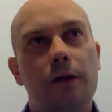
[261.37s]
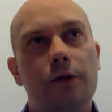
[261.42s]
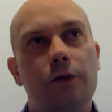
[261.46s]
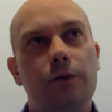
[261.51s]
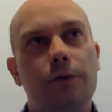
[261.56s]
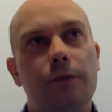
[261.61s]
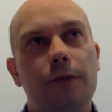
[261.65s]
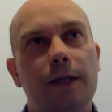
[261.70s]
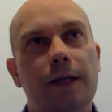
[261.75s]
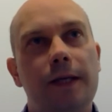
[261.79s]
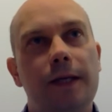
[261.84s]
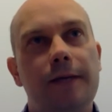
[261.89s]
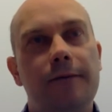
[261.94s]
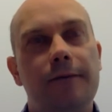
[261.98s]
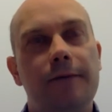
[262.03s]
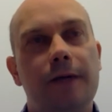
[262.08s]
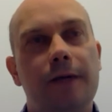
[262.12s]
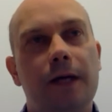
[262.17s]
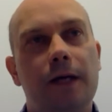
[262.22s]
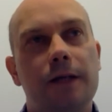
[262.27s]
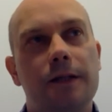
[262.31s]
do believe
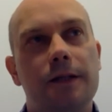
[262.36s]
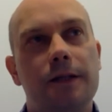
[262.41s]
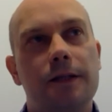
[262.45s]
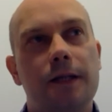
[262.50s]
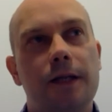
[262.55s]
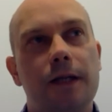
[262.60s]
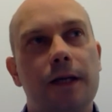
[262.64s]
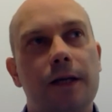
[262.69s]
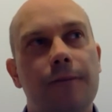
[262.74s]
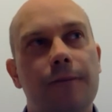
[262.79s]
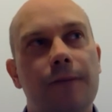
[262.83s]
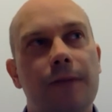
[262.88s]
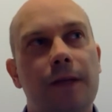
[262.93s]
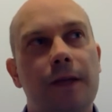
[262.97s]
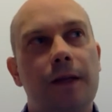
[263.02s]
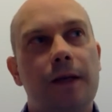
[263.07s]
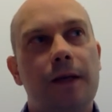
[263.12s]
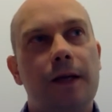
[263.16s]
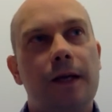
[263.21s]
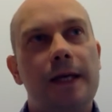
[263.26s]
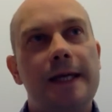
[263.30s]
that
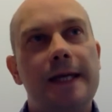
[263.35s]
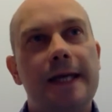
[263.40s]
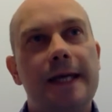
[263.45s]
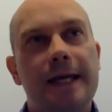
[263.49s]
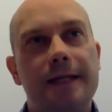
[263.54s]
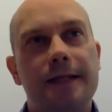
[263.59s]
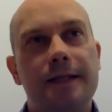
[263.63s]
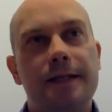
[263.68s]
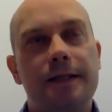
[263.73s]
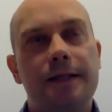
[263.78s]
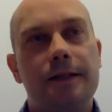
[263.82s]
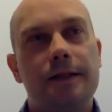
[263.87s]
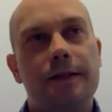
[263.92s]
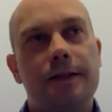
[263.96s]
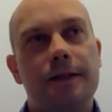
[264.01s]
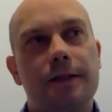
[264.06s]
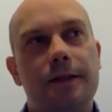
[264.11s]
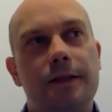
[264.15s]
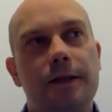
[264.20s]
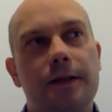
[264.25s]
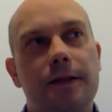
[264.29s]
in
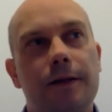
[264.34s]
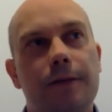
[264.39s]
essence,